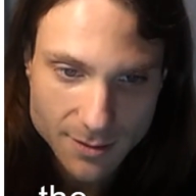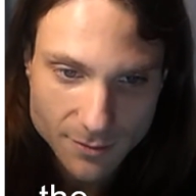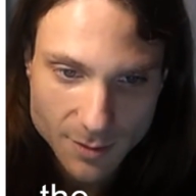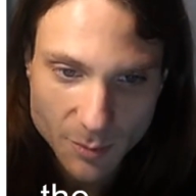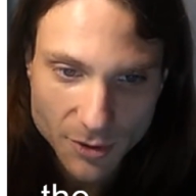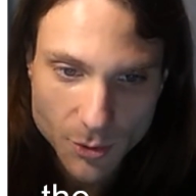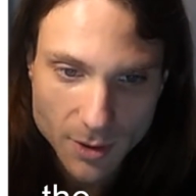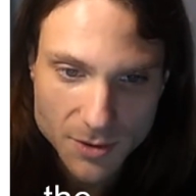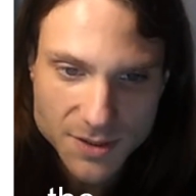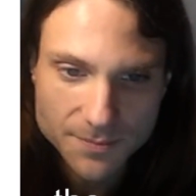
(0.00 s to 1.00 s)
remember the
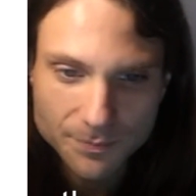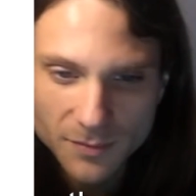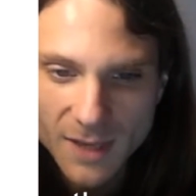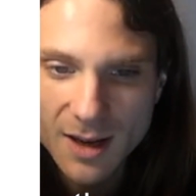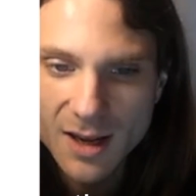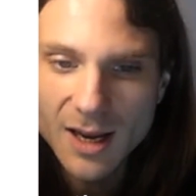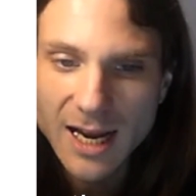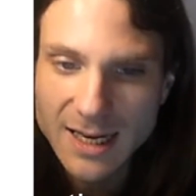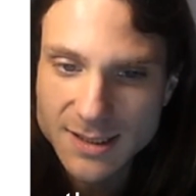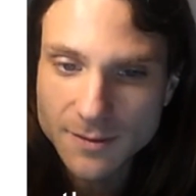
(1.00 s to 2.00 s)
quotes,
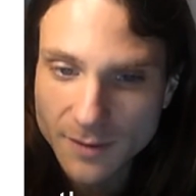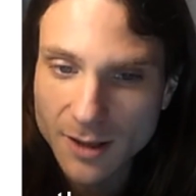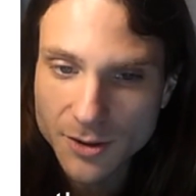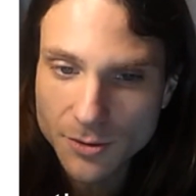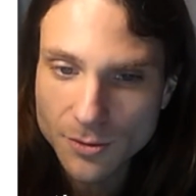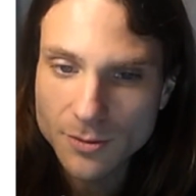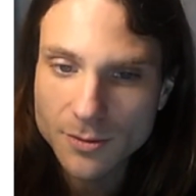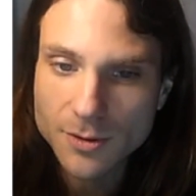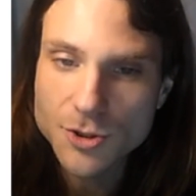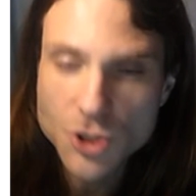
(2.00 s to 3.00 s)
has the value
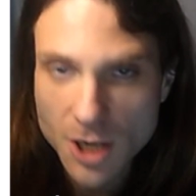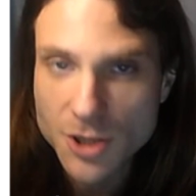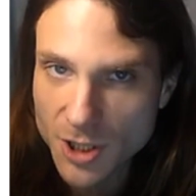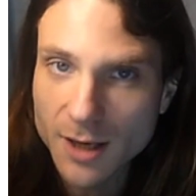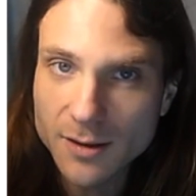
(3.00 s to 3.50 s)
John John.